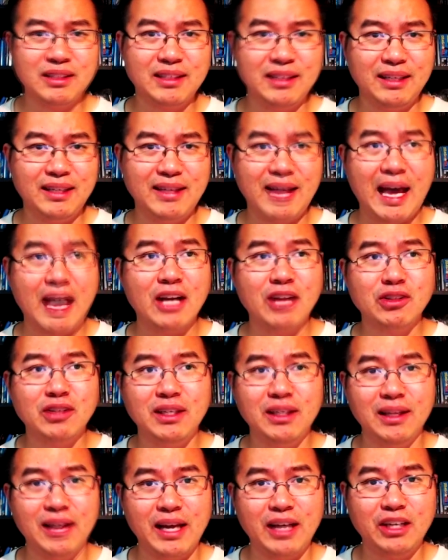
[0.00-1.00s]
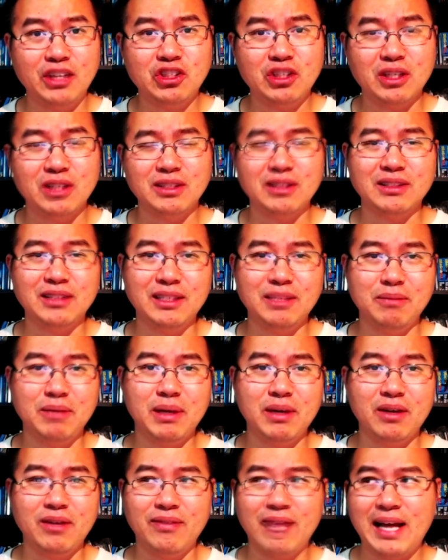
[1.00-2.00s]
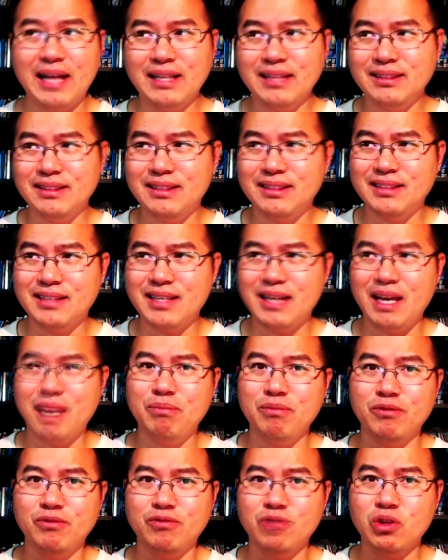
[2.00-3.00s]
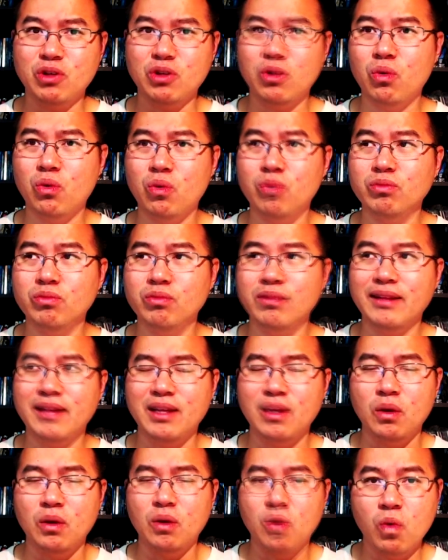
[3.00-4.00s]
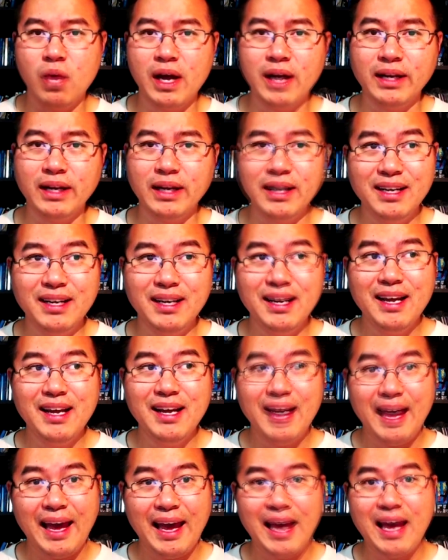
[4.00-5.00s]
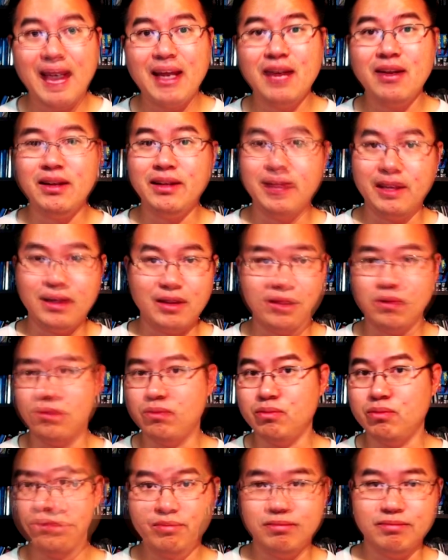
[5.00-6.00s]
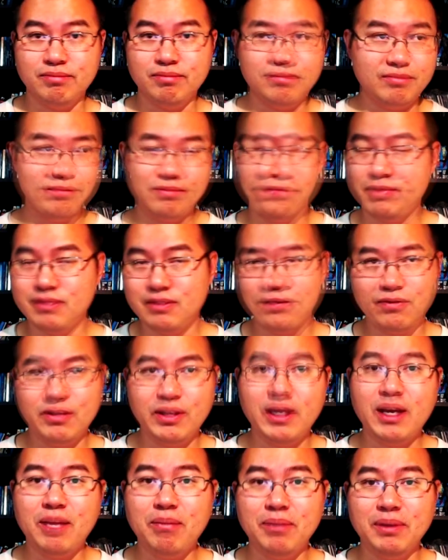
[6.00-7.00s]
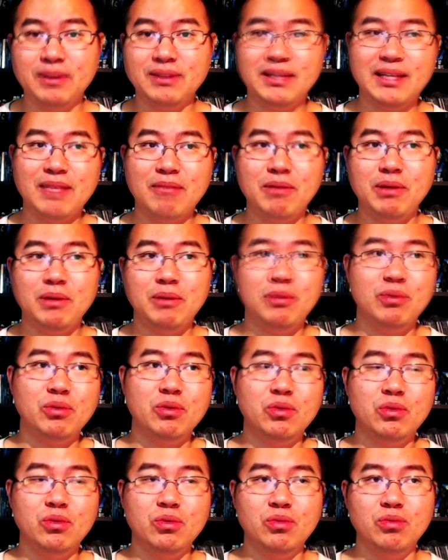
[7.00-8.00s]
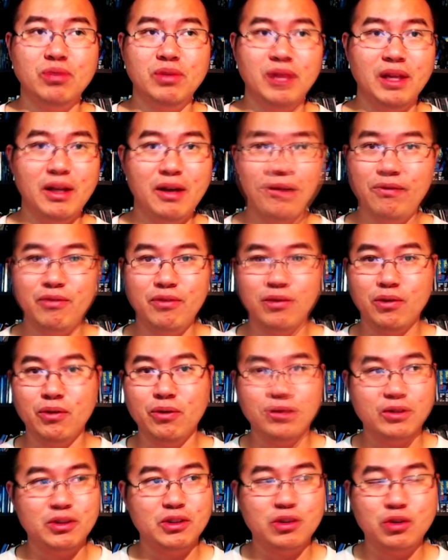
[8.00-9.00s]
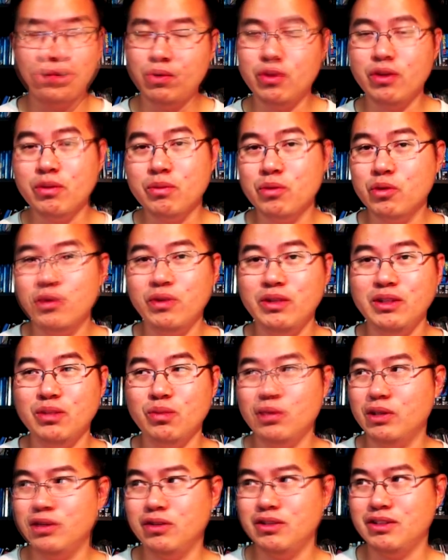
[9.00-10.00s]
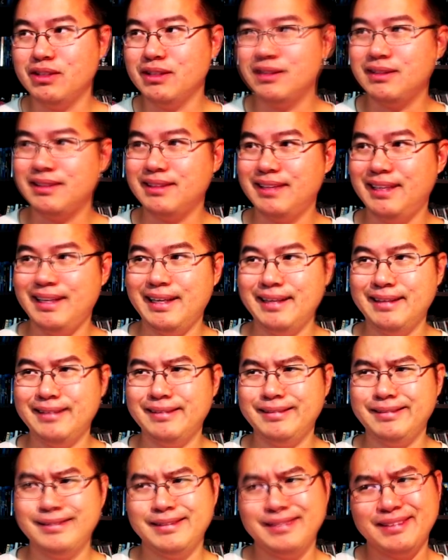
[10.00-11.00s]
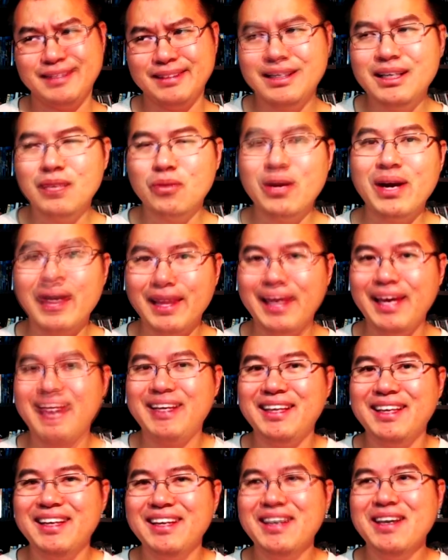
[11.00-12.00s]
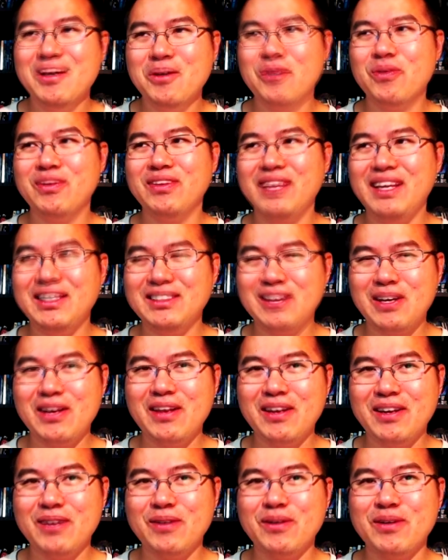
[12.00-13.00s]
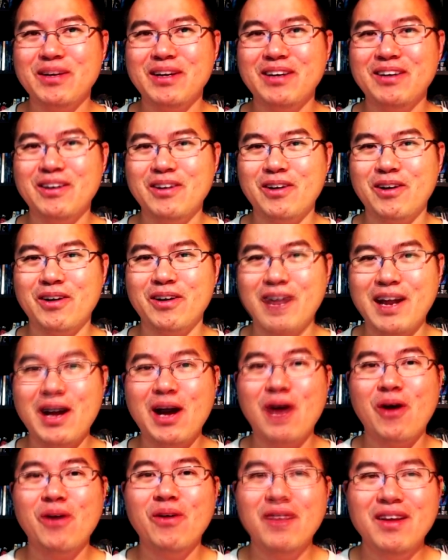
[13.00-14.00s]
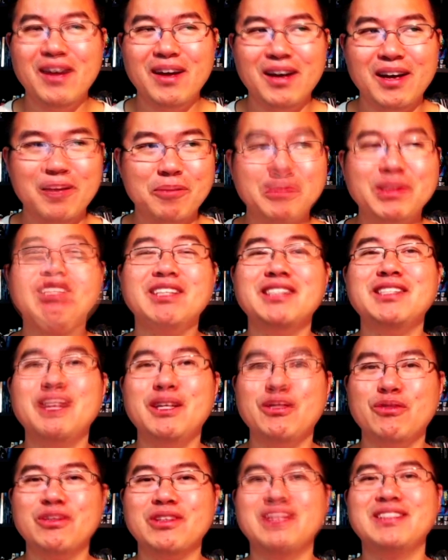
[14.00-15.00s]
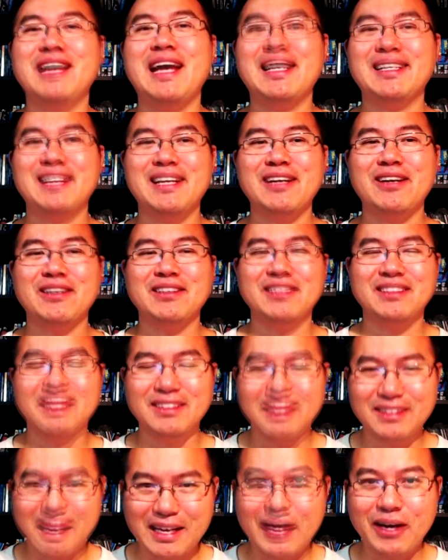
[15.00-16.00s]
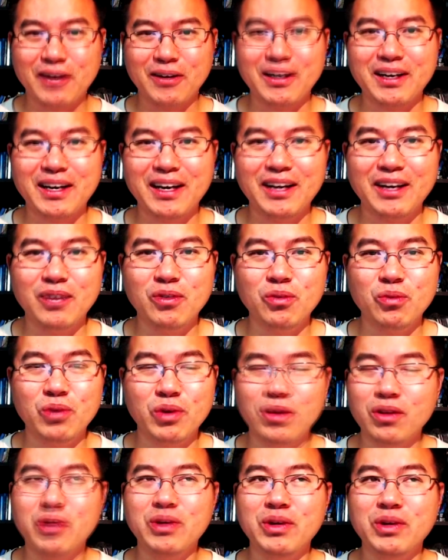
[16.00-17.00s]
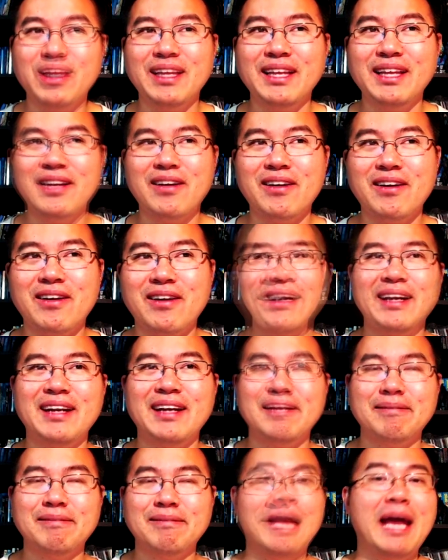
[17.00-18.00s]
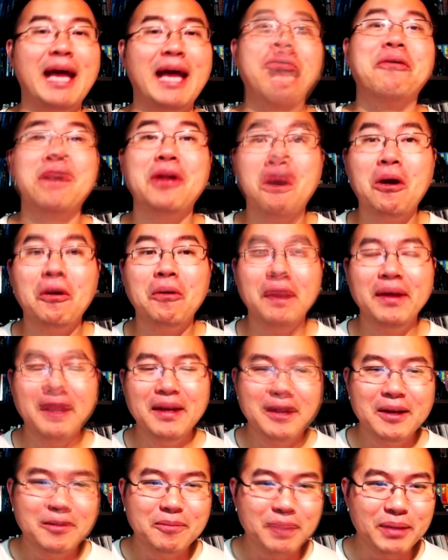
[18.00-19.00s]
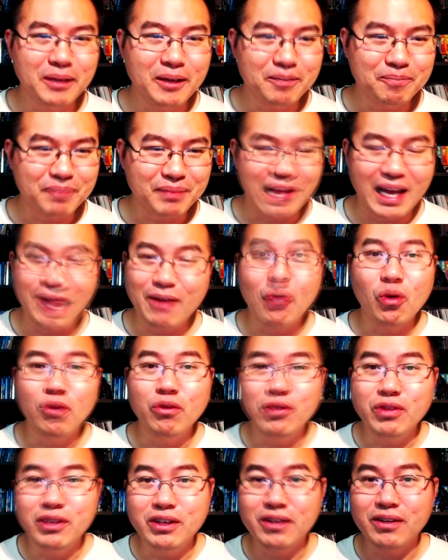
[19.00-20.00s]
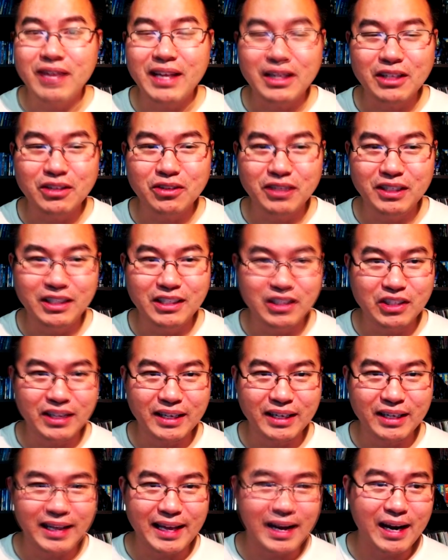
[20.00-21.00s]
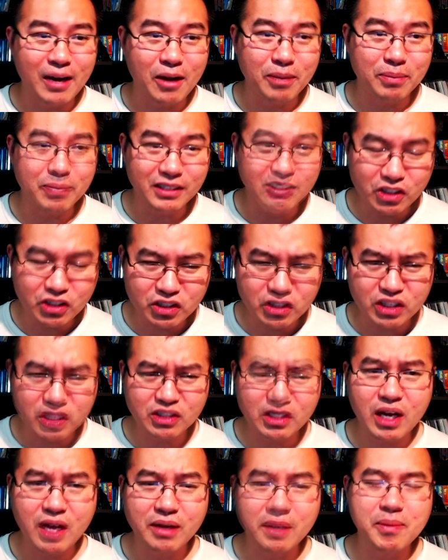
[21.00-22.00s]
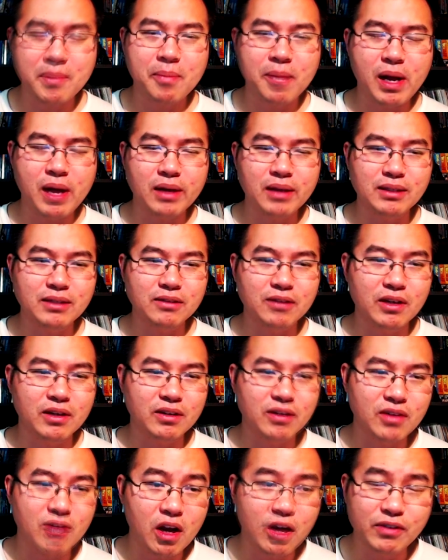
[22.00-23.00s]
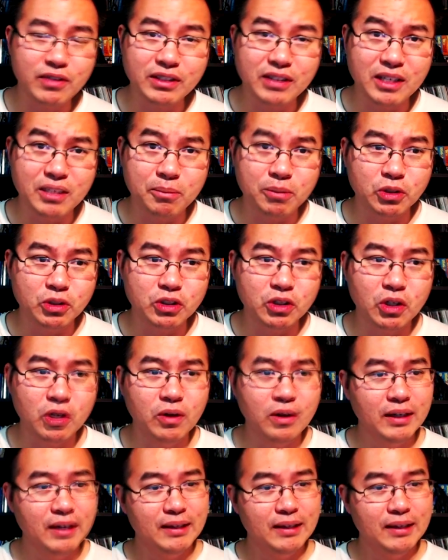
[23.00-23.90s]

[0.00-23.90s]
League, they actually like Justice League better. That's the type of tone that they want. And on uh, the other flip is that people who loved those two other movies went to Justice League and they didn't quite like what they saw there and are now uh, petitioning for a Zack Snyder, Snyder cut. Whether we get there or not, I don't know. But I have a whole video on that, so you can check that out. But this is just talking about box office numbers. So